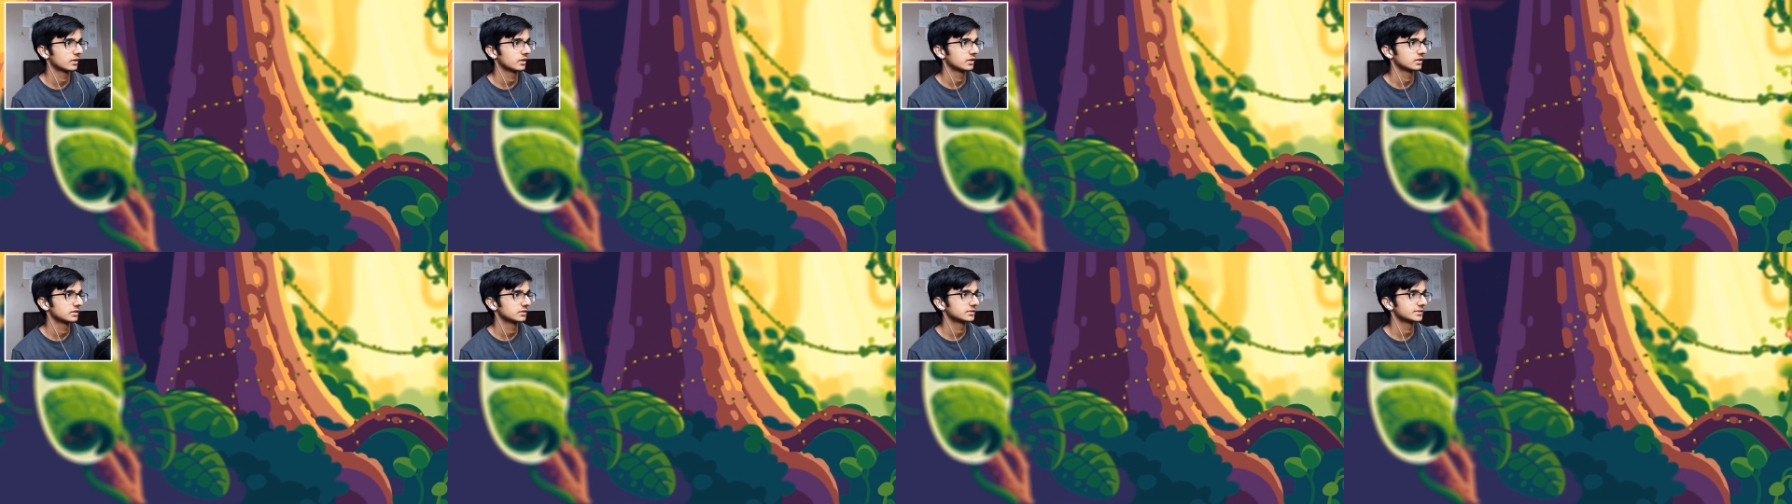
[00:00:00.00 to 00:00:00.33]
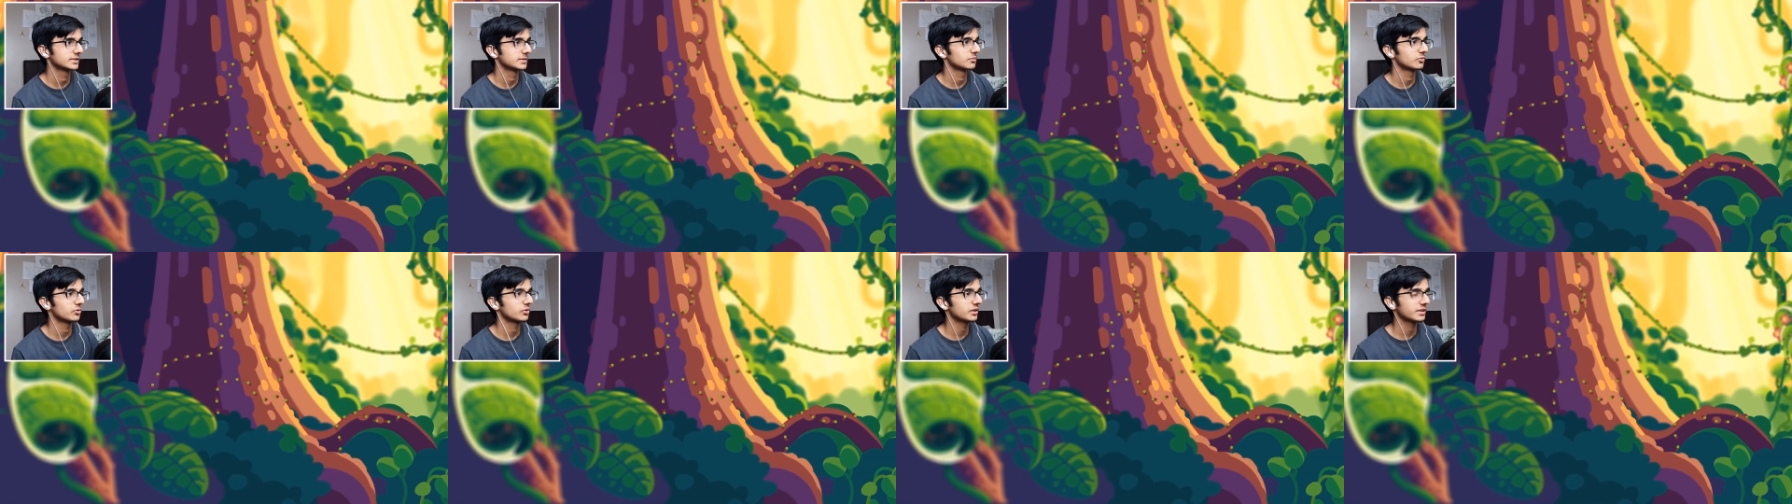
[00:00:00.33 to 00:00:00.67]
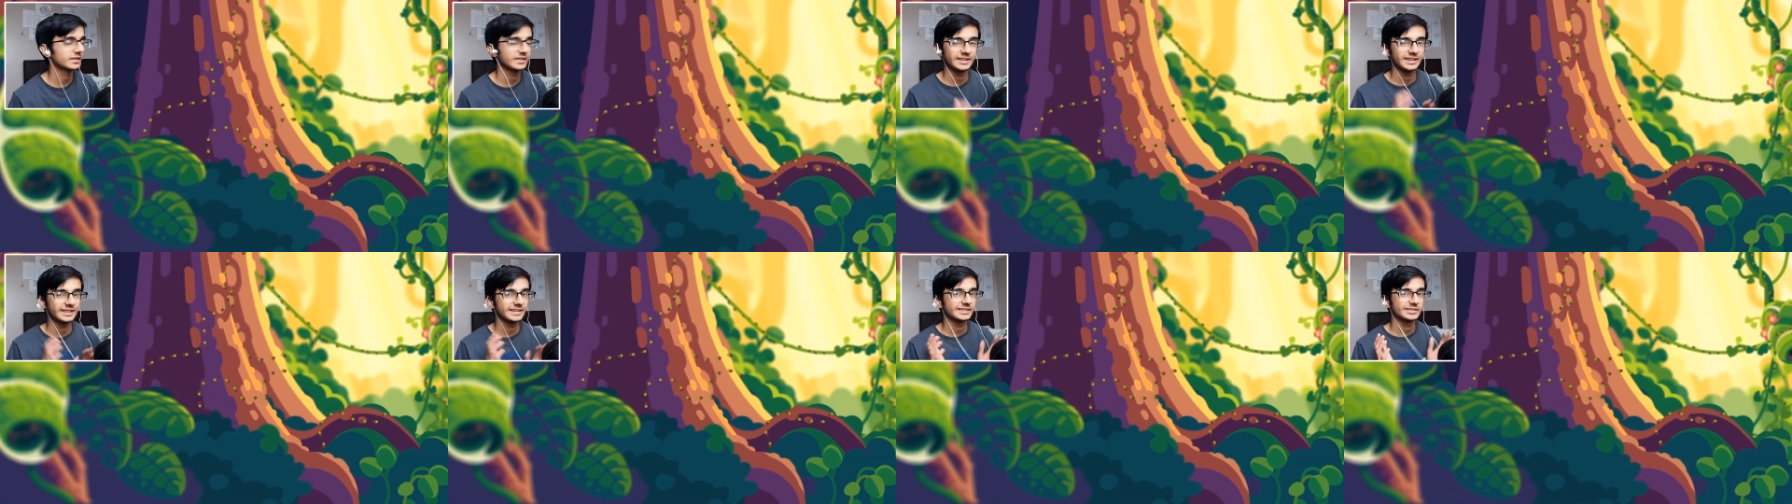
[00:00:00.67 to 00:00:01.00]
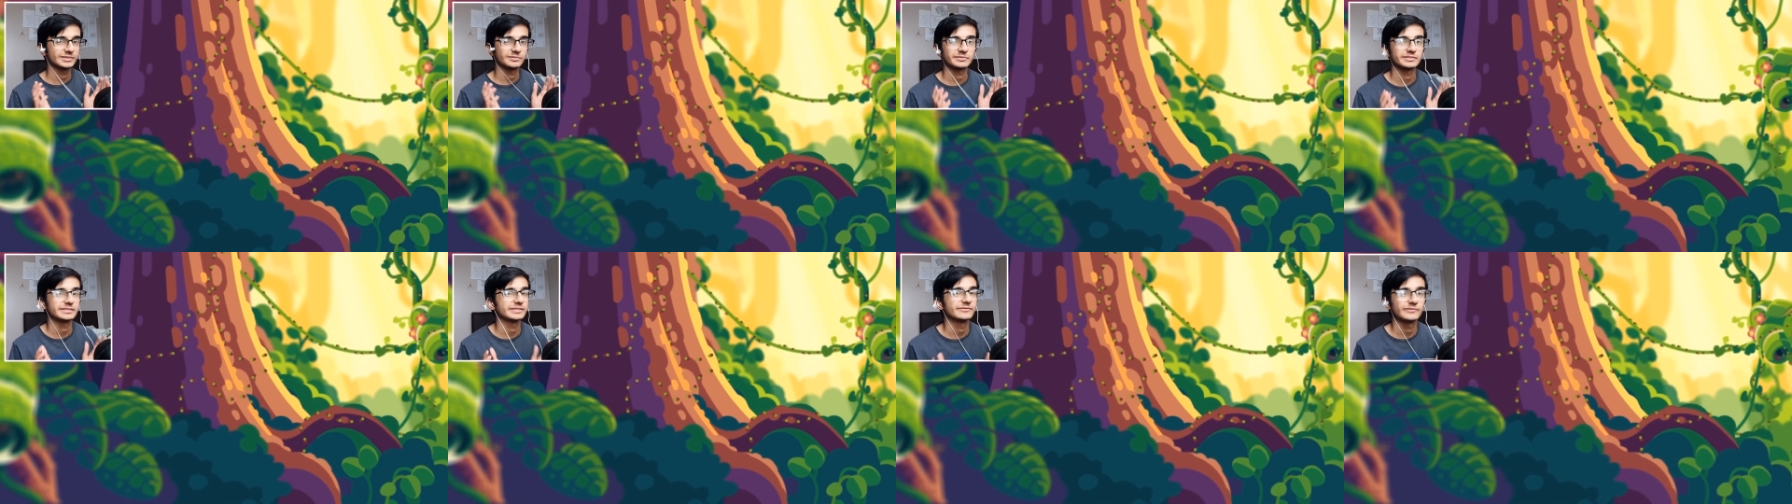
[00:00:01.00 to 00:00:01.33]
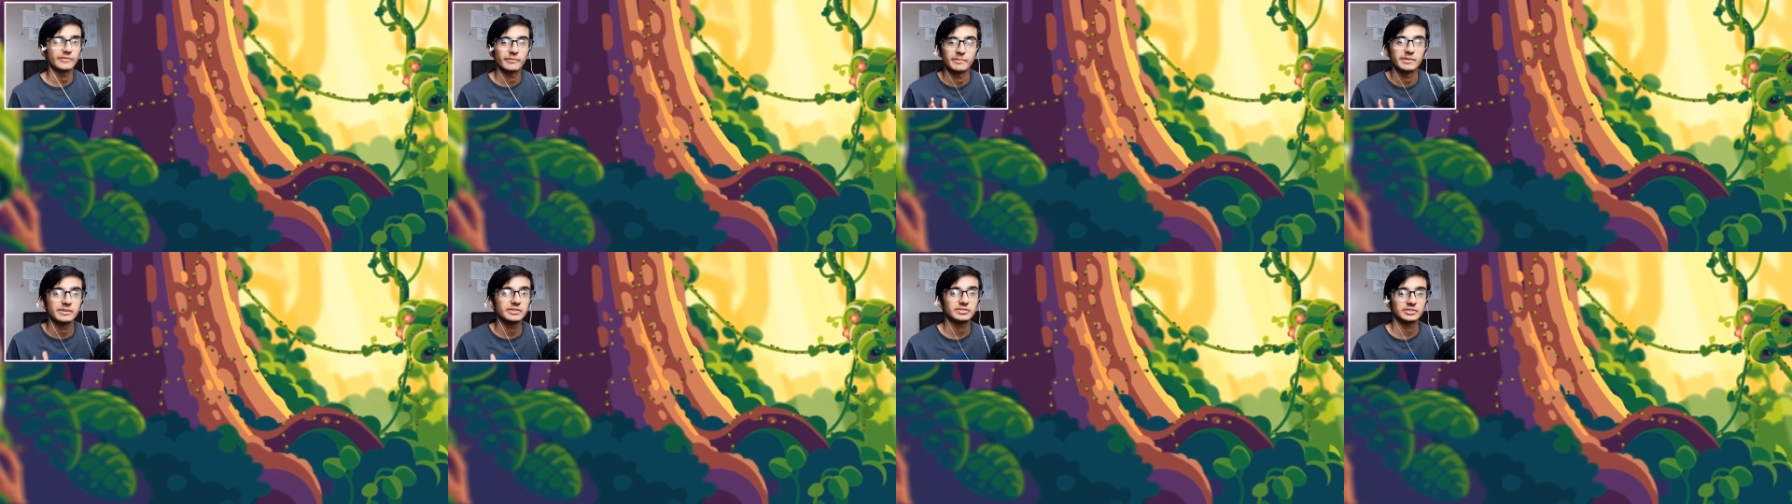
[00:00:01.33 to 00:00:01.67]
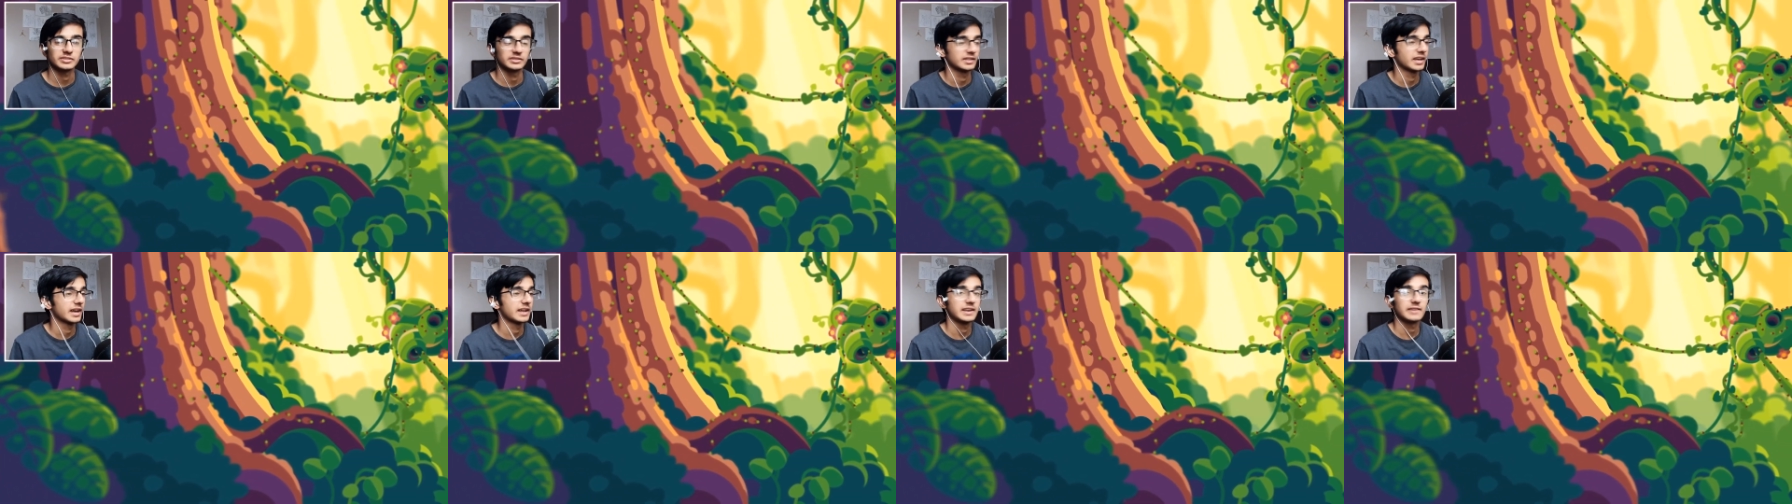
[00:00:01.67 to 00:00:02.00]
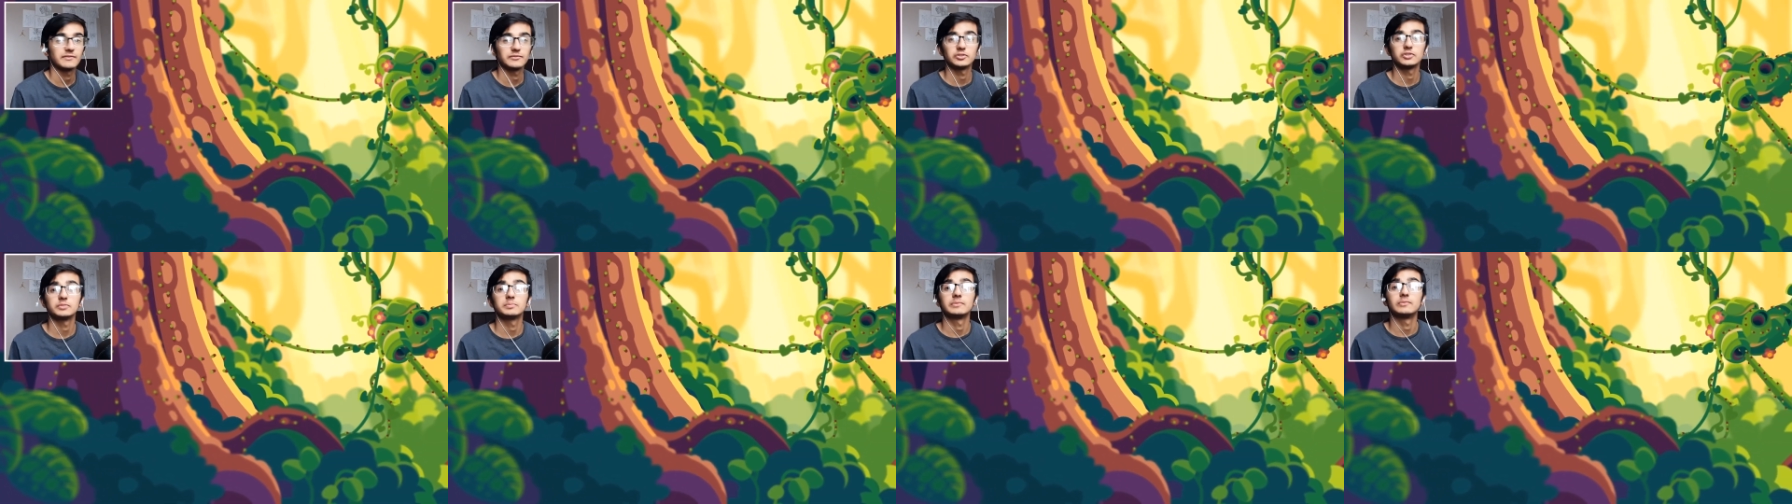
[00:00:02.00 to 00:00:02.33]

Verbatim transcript: potential point of conflict. Some information that I never knew